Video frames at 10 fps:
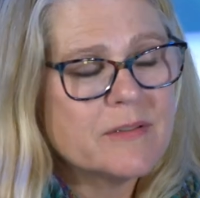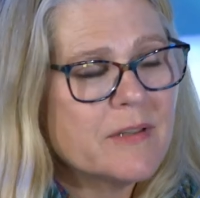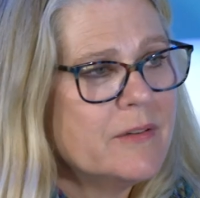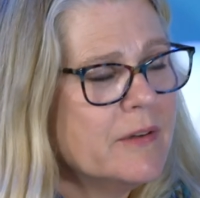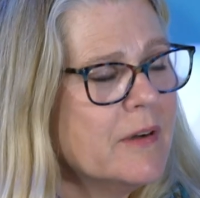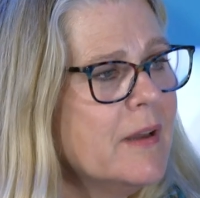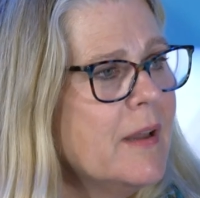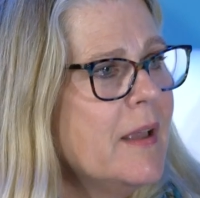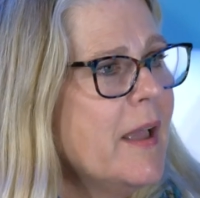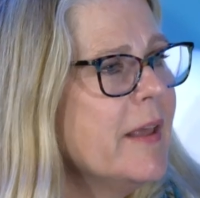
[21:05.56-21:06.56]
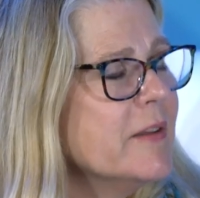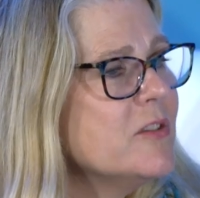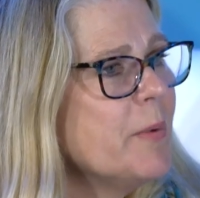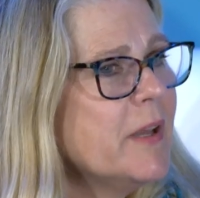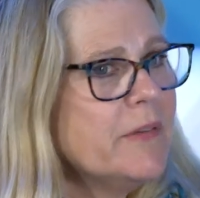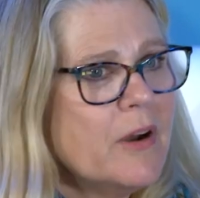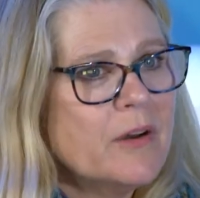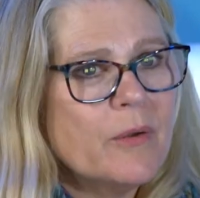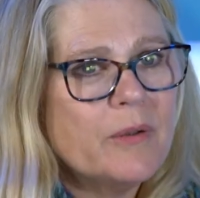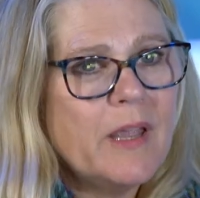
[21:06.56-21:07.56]
center. And in spite of
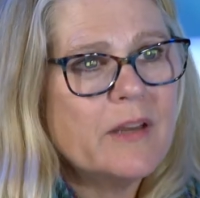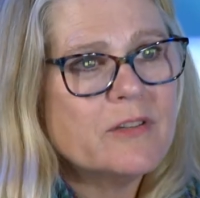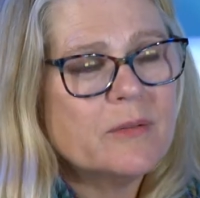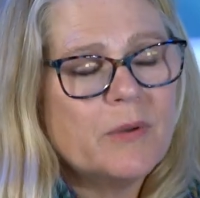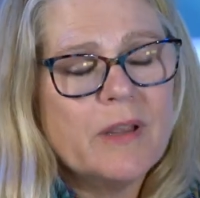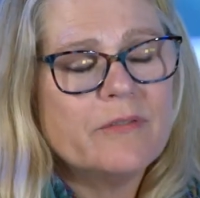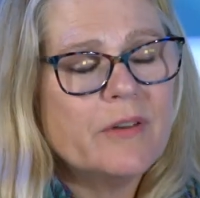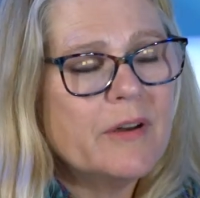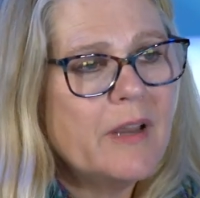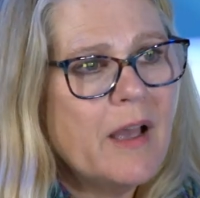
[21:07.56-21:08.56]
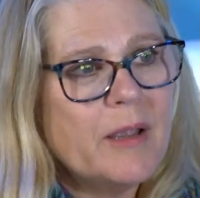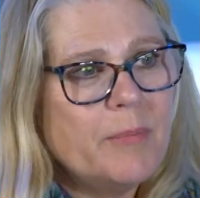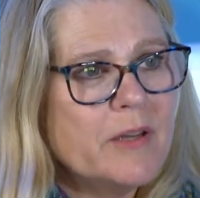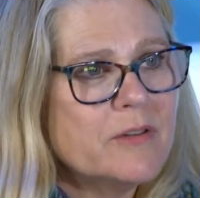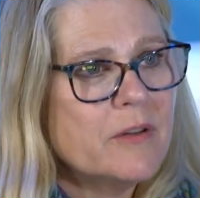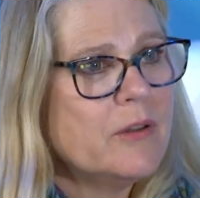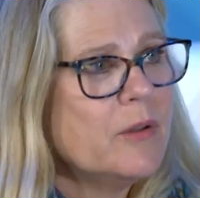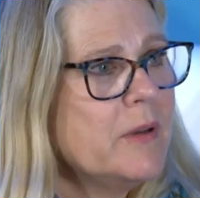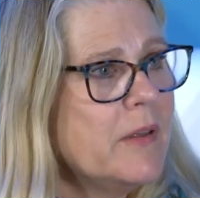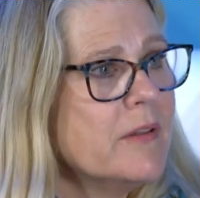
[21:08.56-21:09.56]
our location, we have very high patient
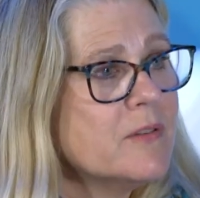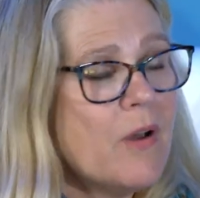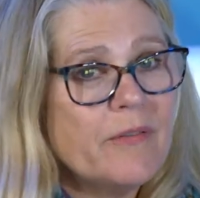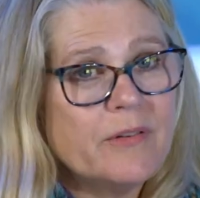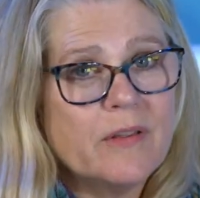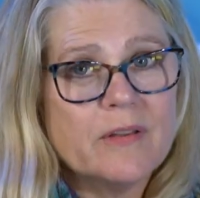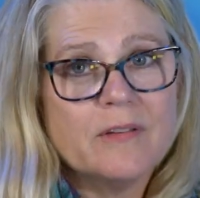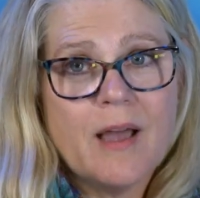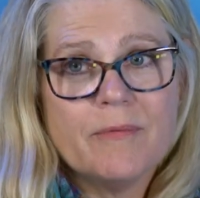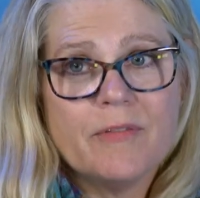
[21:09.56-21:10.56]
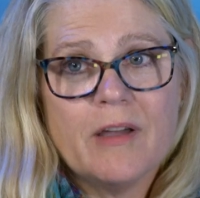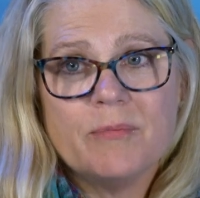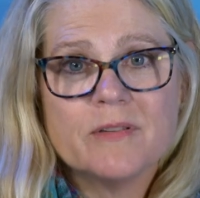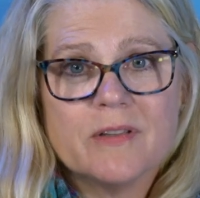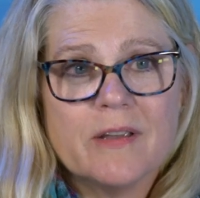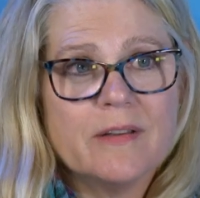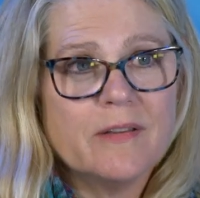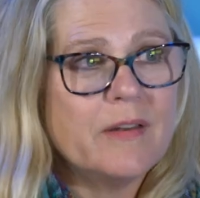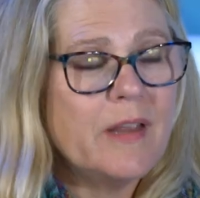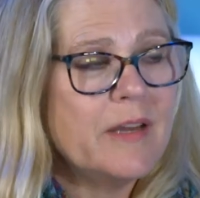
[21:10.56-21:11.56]
acuity that's often in the top 5%
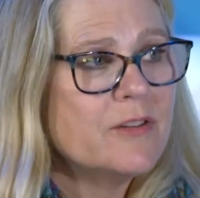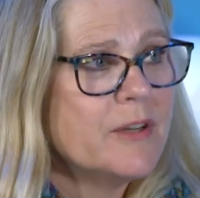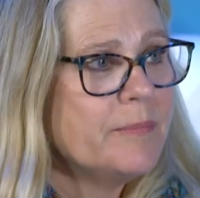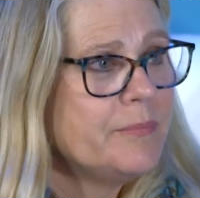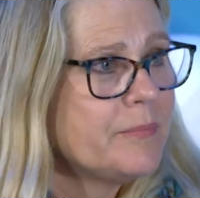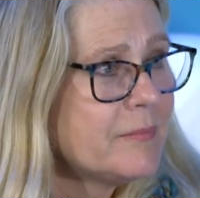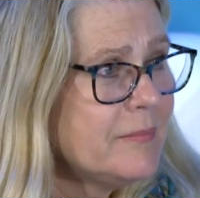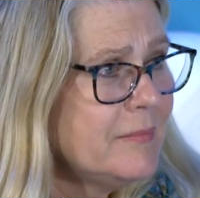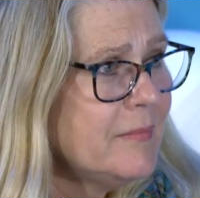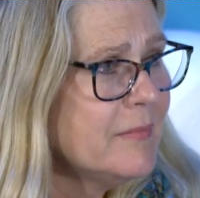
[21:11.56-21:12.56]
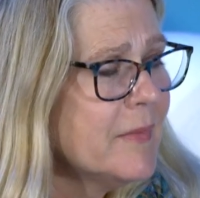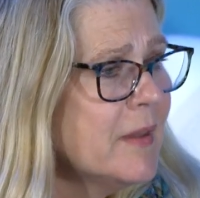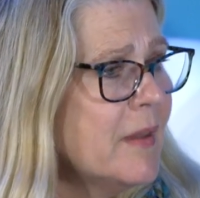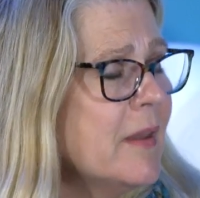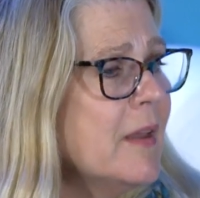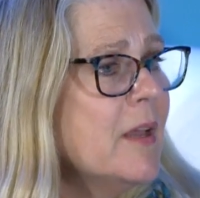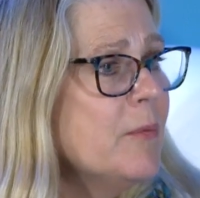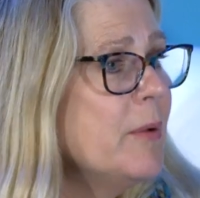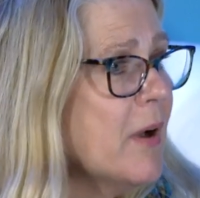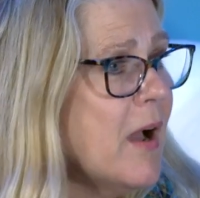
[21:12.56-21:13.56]
in the nation.
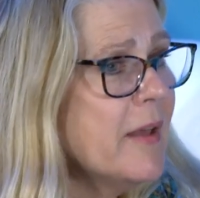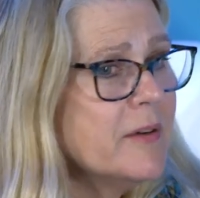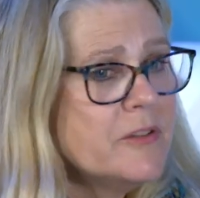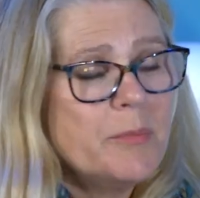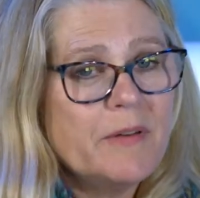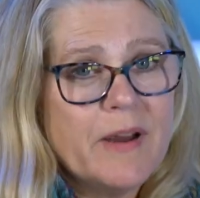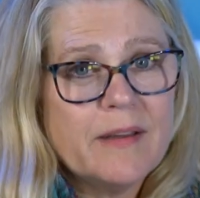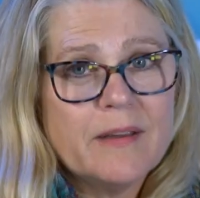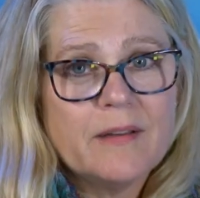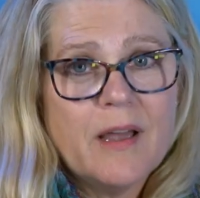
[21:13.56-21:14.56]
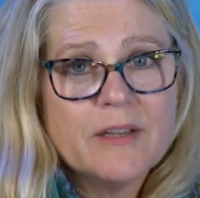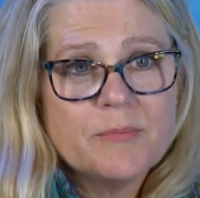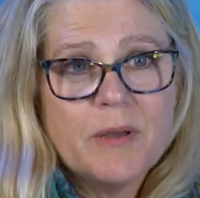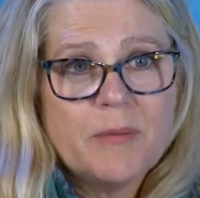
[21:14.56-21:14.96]
We were honored to be recognized by